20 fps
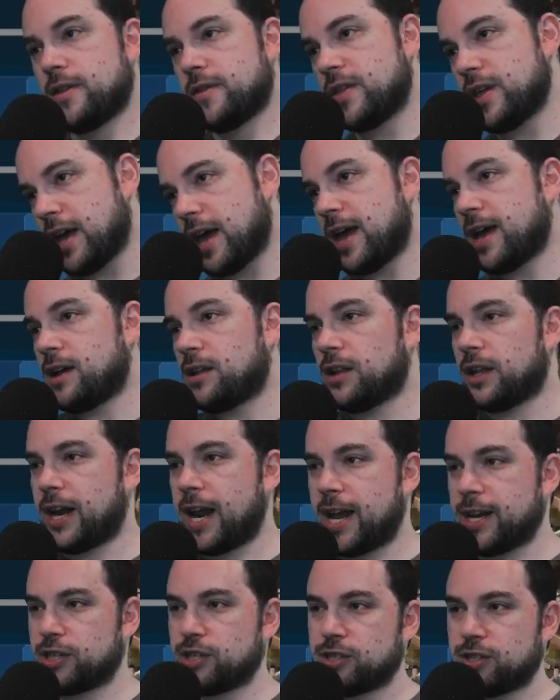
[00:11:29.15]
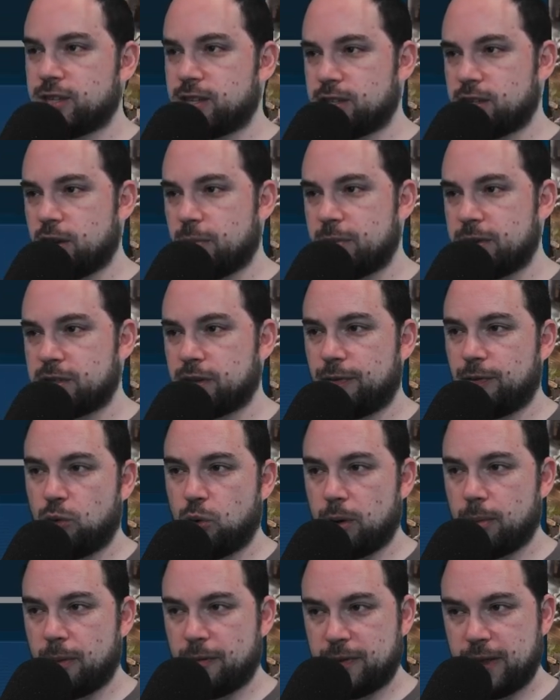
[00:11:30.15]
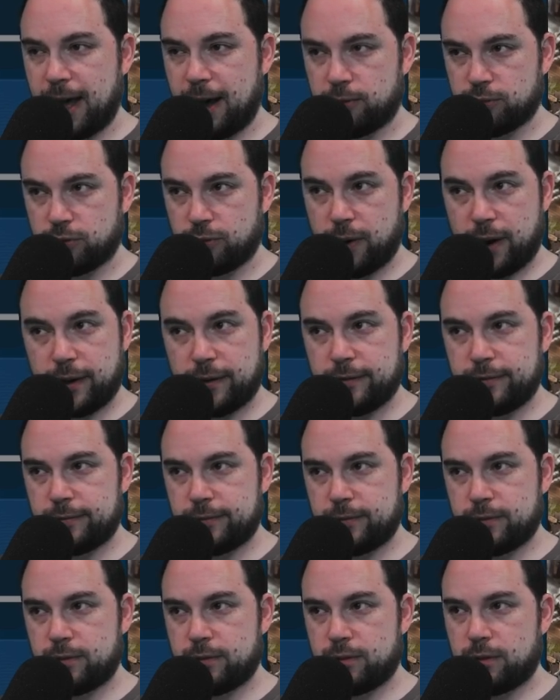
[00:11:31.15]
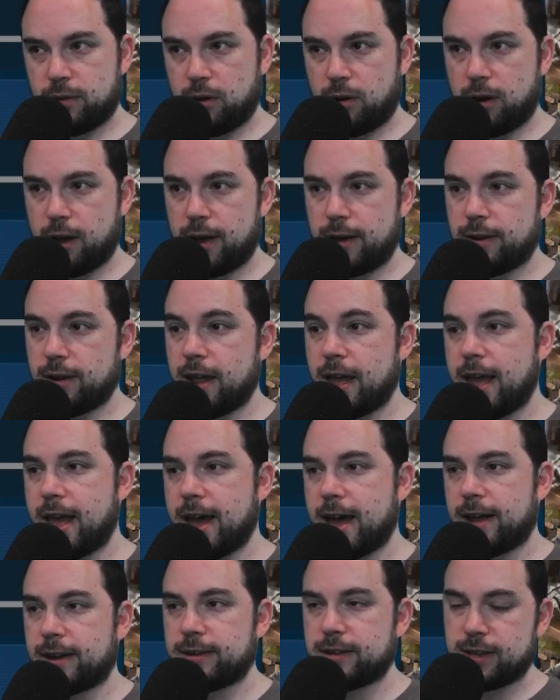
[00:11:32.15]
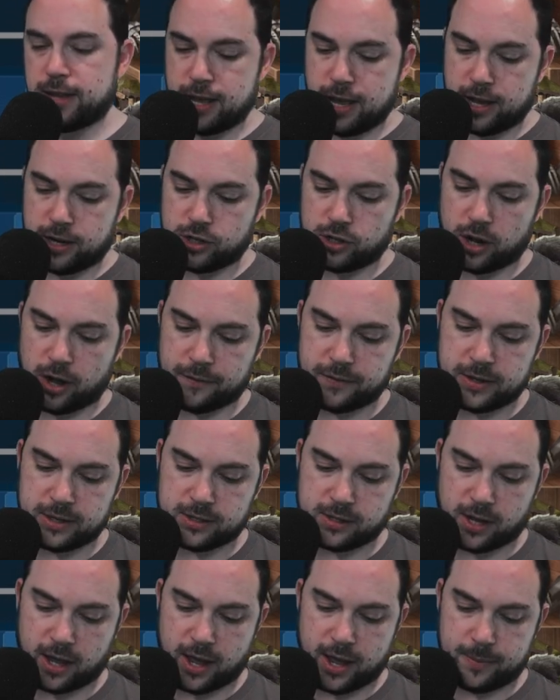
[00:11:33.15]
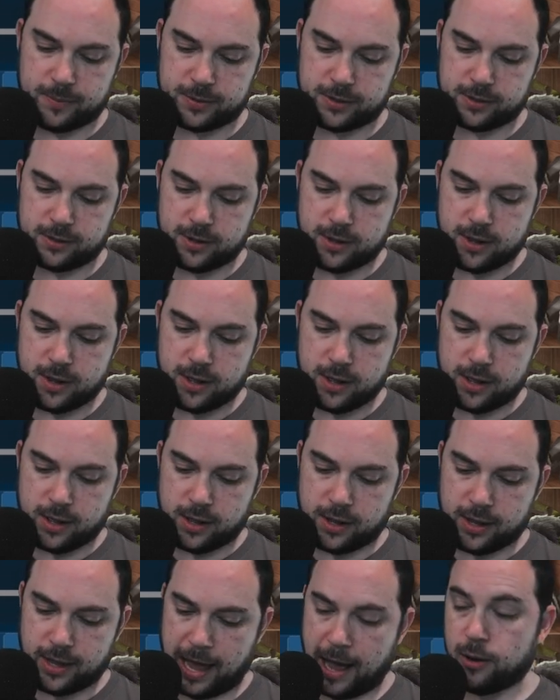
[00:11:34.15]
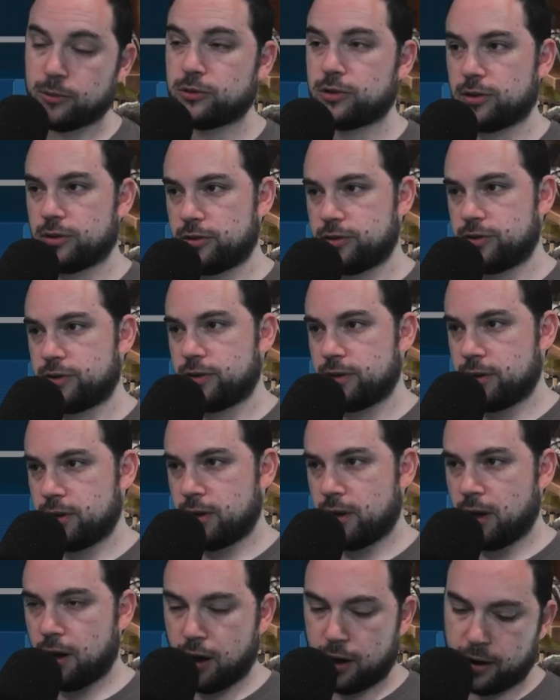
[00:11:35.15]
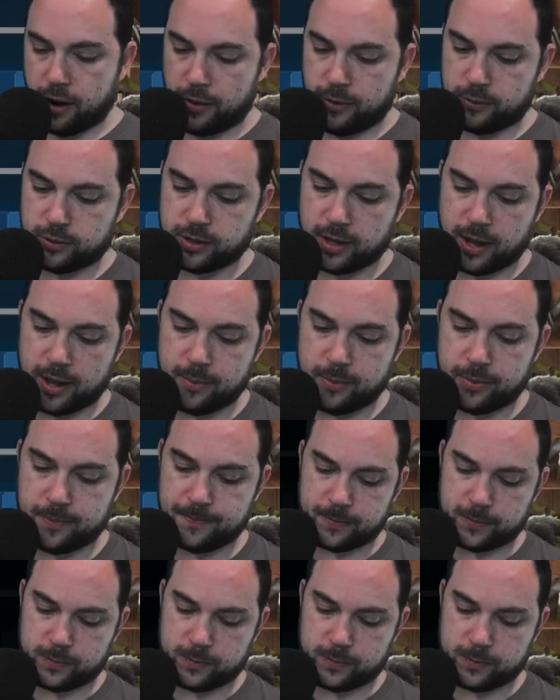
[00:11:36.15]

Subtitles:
The inclination system is a form of countering, all right? And each of these types counters another type.